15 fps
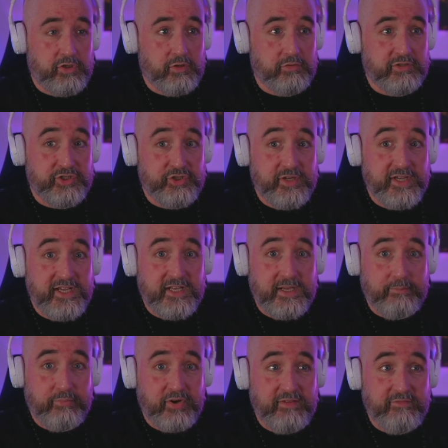Yo, did you hear
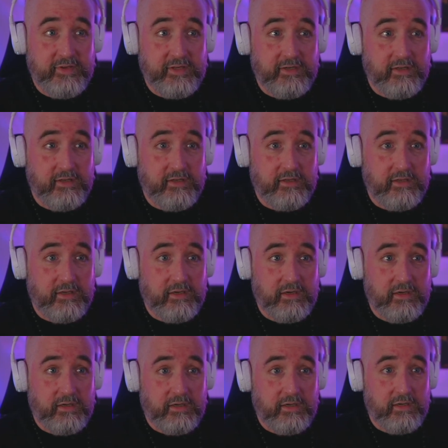that breathing?
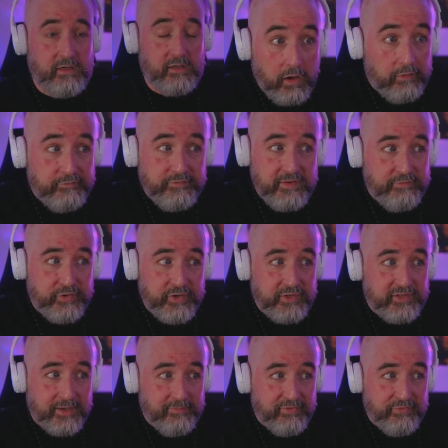I've never
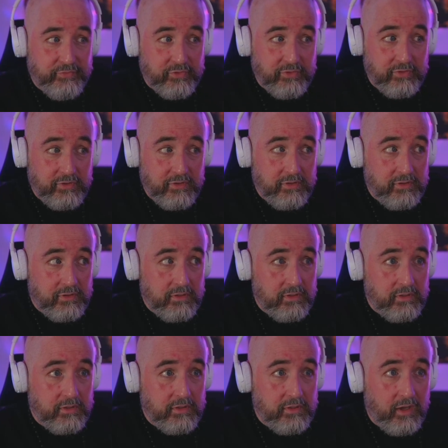heard that before.
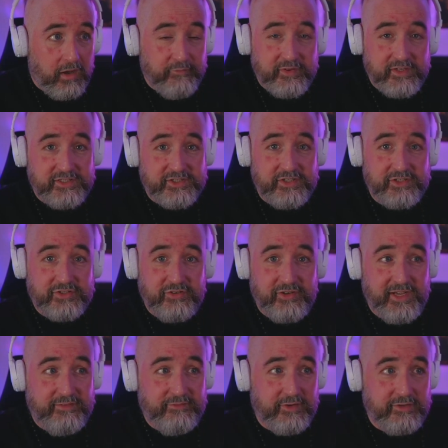I think it's because I've
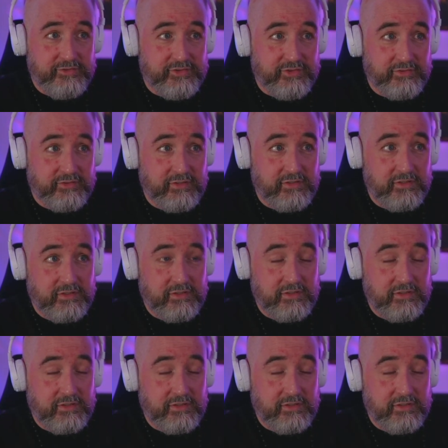got headphones on.